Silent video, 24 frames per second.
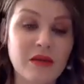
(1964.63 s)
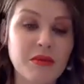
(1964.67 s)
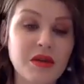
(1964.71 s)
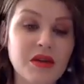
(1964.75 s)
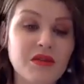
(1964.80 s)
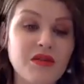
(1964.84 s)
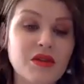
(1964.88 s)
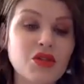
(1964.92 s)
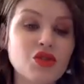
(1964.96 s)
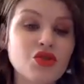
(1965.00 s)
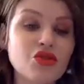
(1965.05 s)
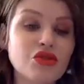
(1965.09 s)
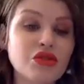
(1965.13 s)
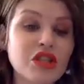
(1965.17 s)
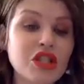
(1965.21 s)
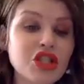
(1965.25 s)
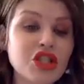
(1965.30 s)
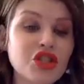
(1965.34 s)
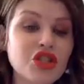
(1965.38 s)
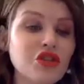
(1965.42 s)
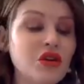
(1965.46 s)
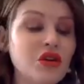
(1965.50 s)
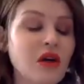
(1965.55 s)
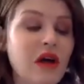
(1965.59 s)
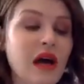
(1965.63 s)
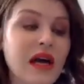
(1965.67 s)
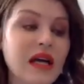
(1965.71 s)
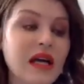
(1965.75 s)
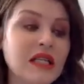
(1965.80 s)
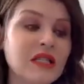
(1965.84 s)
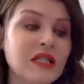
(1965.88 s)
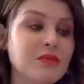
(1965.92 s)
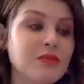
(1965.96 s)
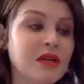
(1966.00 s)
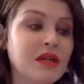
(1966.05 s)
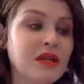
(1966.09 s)
But if it's traditional
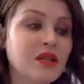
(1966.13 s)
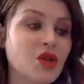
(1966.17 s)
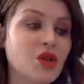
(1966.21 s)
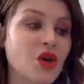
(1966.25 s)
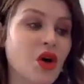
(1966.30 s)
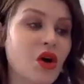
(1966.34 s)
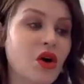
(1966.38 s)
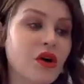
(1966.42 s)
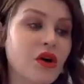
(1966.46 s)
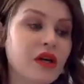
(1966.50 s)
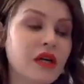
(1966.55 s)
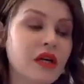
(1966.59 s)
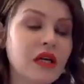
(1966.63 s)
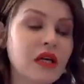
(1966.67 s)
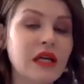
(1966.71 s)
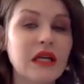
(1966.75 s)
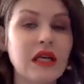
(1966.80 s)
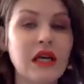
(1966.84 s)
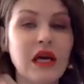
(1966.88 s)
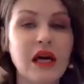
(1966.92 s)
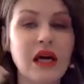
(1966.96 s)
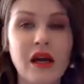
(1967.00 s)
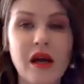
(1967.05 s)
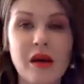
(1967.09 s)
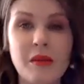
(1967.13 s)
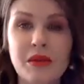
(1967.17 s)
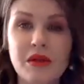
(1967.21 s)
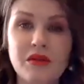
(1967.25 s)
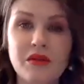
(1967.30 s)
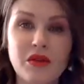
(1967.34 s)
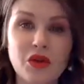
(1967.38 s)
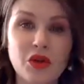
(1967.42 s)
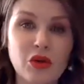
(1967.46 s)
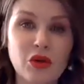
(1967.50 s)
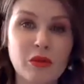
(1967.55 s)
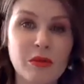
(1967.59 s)
ice pick scarring, a couple of
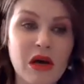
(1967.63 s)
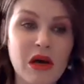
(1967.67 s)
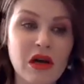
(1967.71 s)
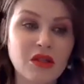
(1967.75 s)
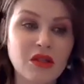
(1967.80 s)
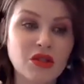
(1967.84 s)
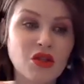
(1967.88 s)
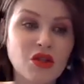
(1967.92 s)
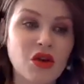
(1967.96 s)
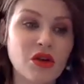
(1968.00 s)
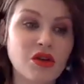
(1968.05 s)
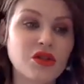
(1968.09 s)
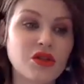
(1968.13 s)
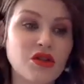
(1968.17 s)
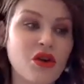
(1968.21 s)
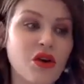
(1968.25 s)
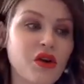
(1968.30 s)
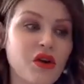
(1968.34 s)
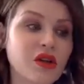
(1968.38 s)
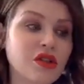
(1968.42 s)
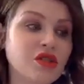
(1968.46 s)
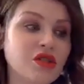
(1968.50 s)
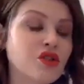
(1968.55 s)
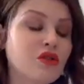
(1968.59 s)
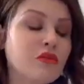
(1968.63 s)
little boxcar scarrings,